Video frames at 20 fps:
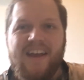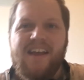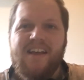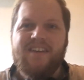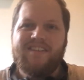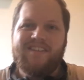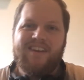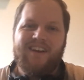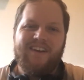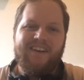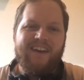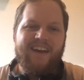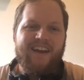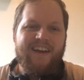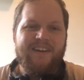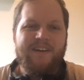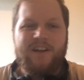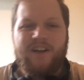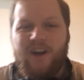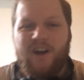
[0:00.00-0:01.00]
So
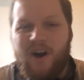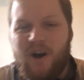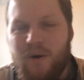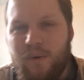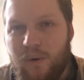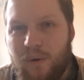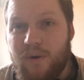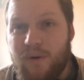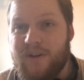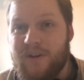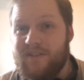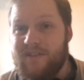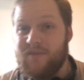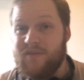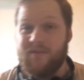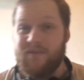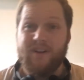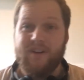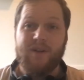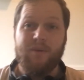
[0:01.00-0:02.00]
yeah, Kyle Walker did
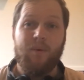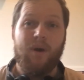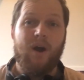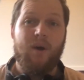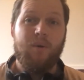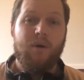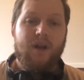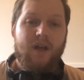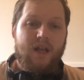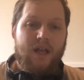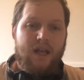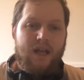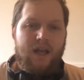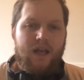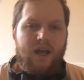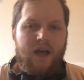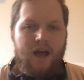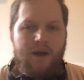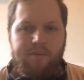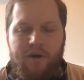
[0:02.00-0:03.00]
really well.
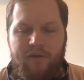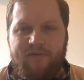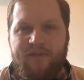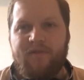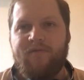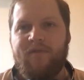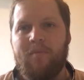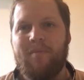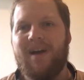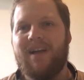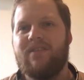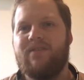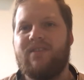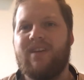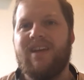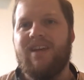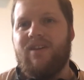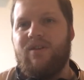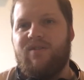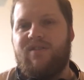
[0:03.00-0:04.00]
I think for Man
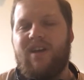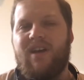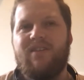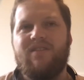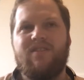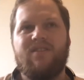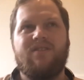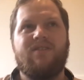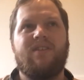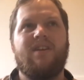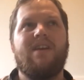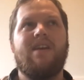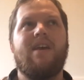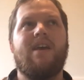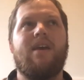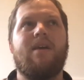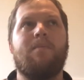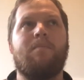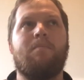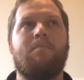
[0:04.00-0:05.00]
City, you tend to see
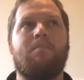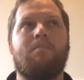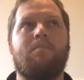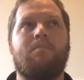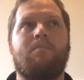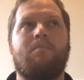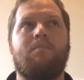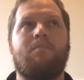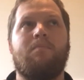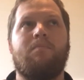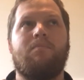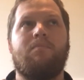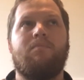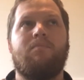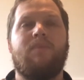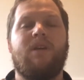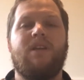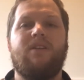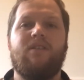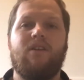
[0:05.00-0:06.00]
him...
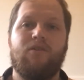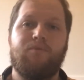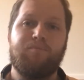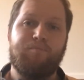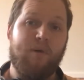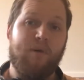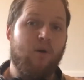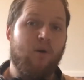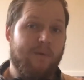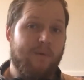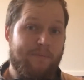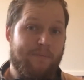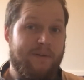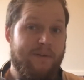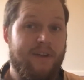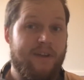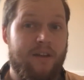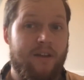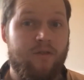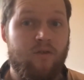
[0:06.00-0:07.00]
He does bomb up
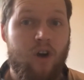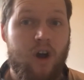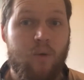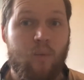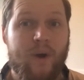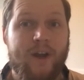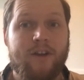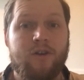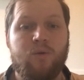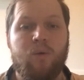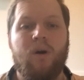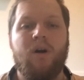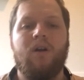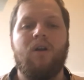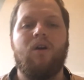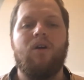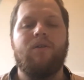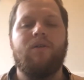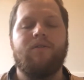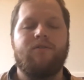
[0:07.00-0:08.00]
and down the right wing quite
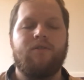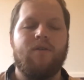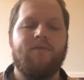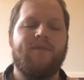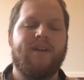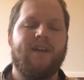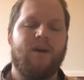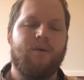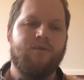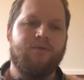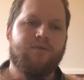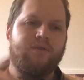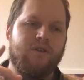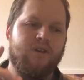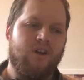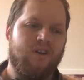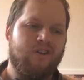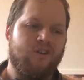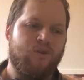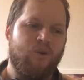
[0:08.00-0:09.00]
a lot. So I think that was the
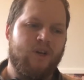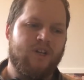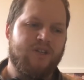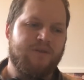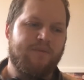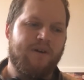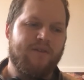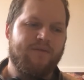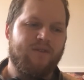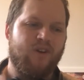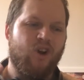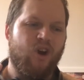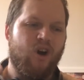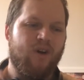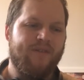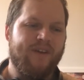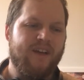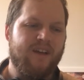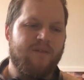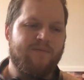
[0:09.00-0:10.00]
kind of question mark for a lot
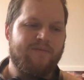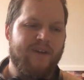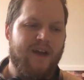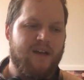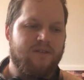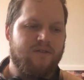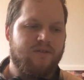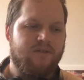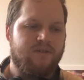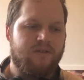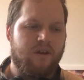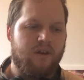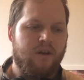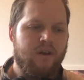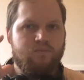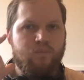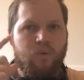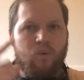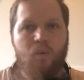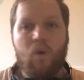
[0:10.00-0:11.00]
of England fans as to,
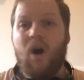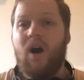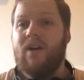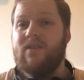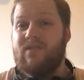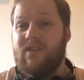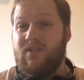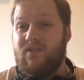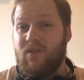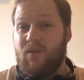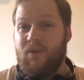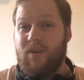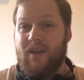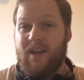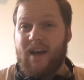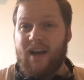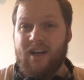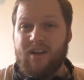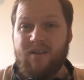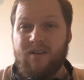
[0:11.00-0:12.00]
well, why is he doing
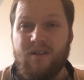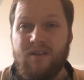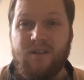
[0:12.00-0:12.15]
that